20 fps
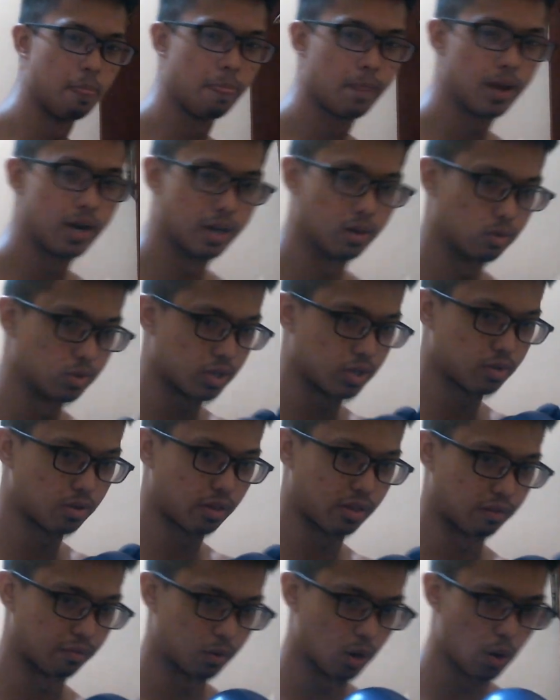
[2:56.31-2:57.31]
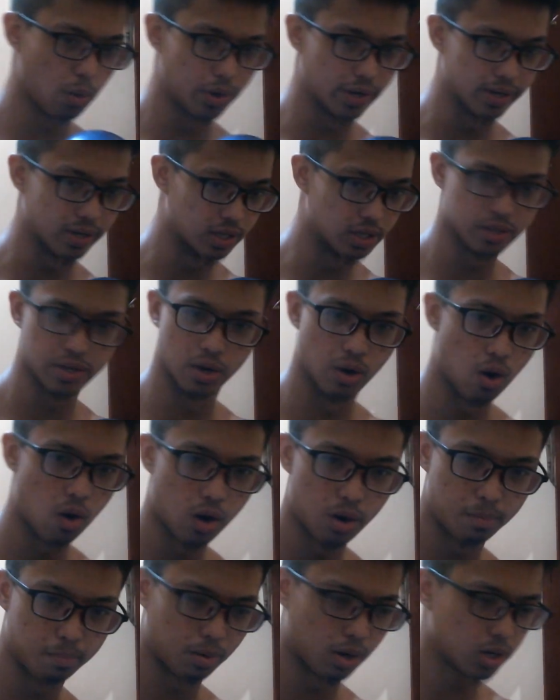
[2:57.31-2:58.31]
And he was throwing these
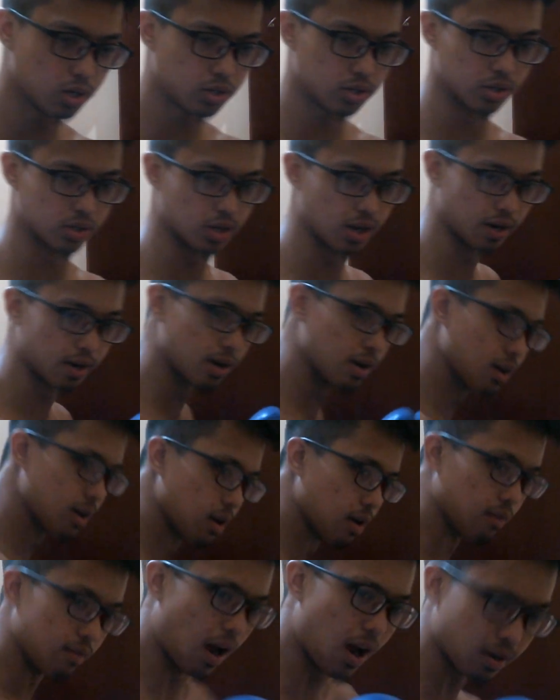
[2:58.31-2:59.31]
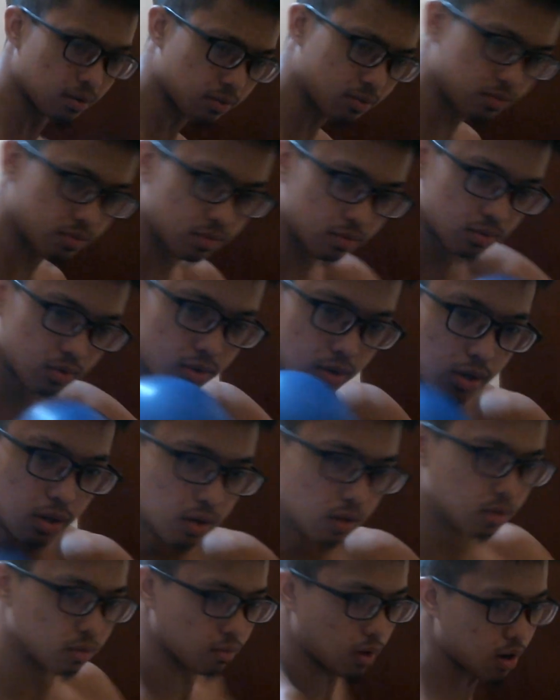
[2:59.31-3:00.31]
hard punches like, ah!
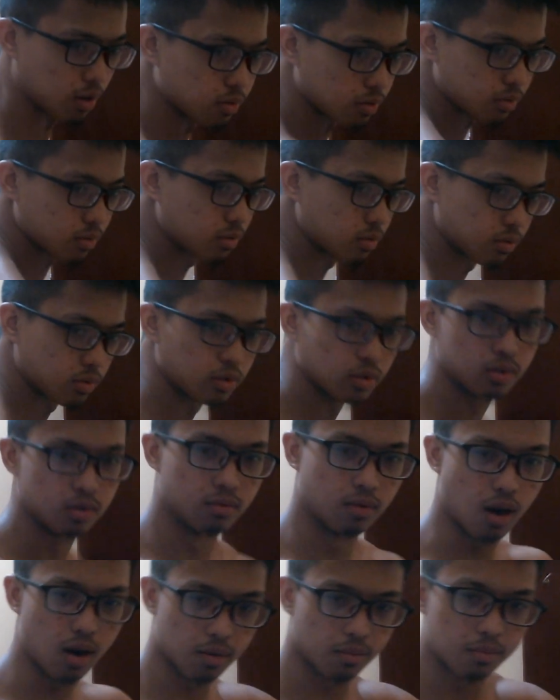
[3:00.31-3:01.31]
Ah! Ah!